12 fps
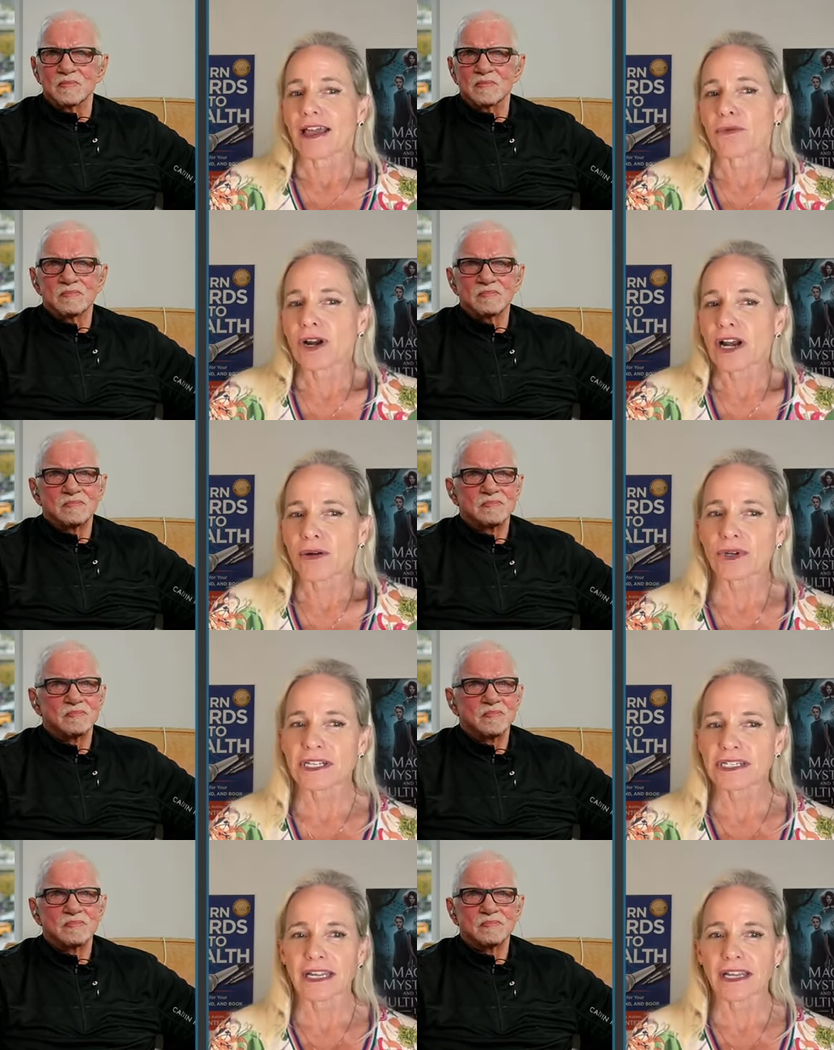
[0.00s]
Speaker 1: And when I
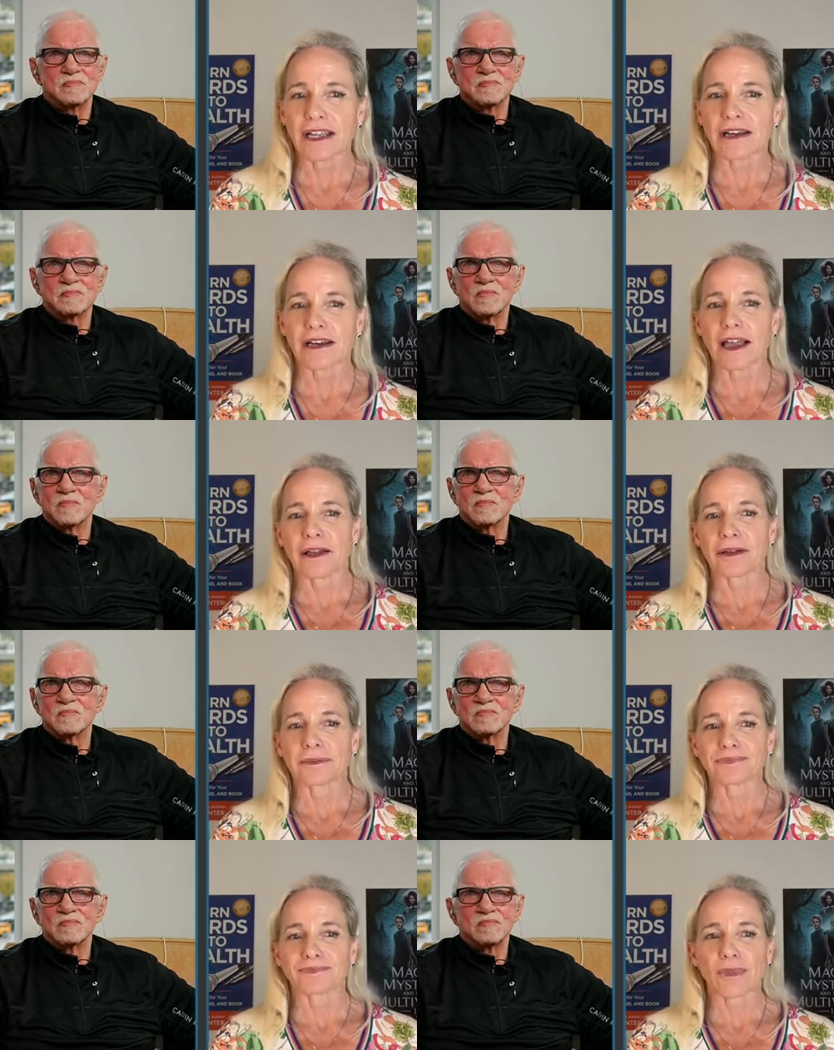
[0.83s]
was in
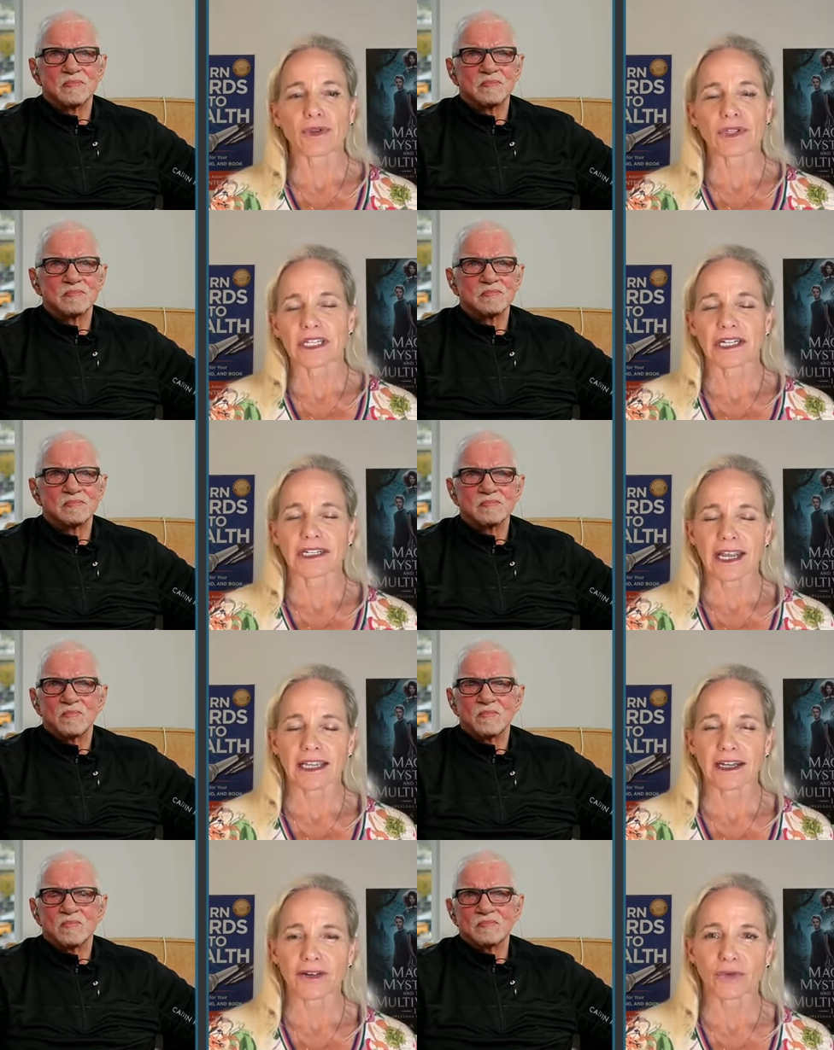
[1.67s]
um, with an
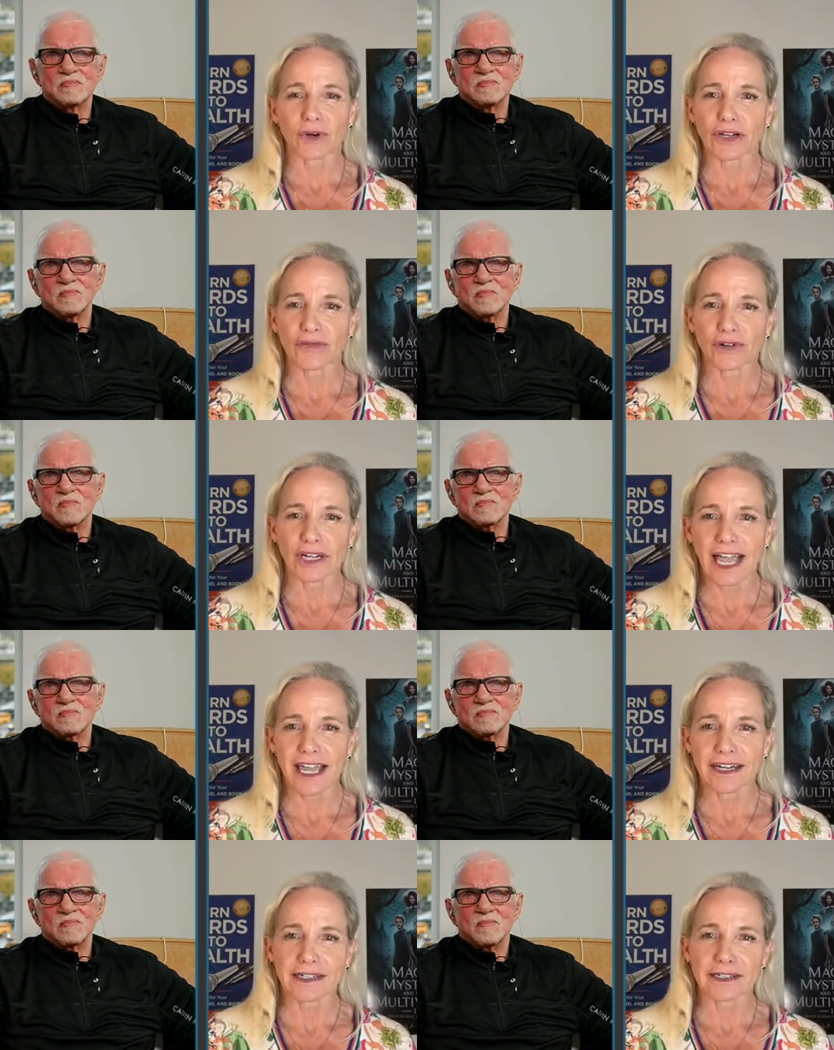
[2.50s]
executive working for
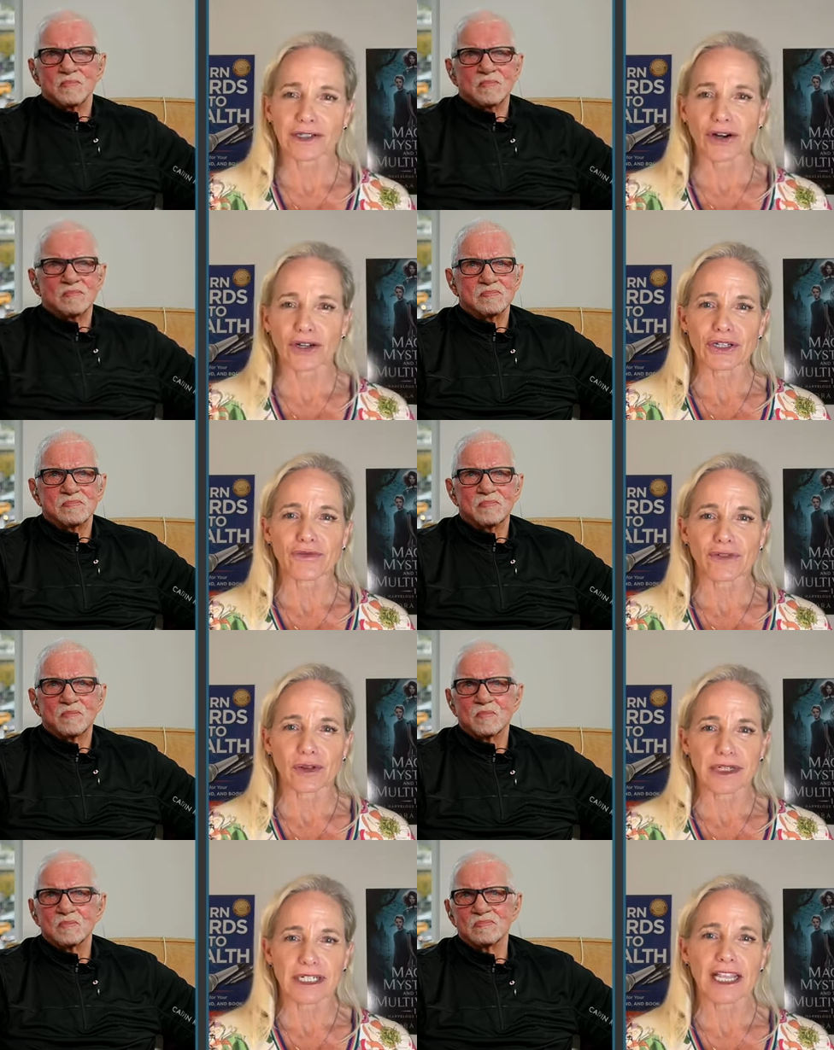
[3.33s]
Canada's largest
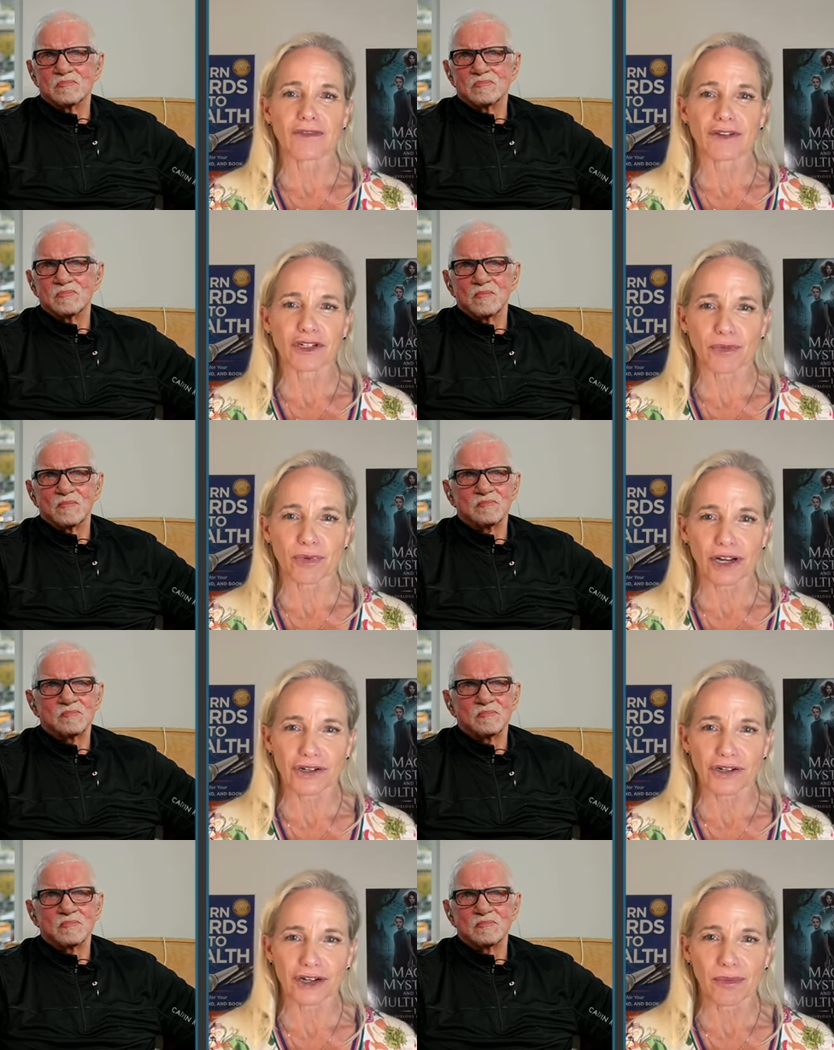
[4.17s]
film and television
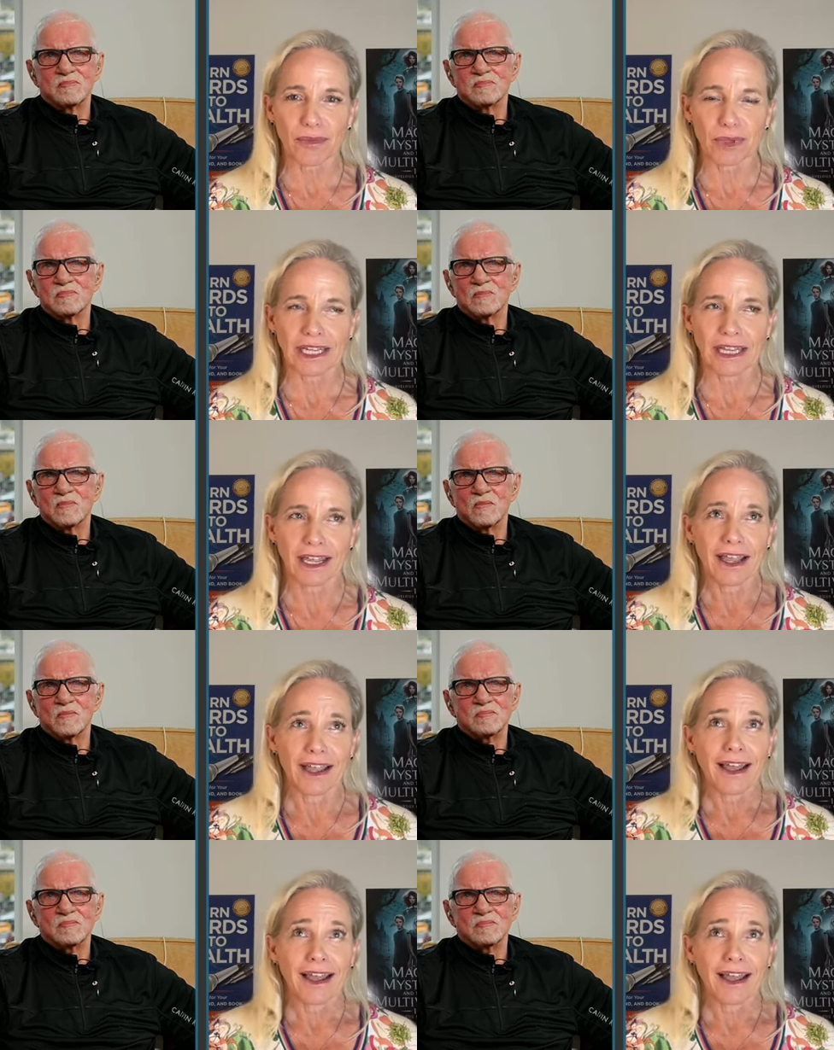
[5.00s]
production company,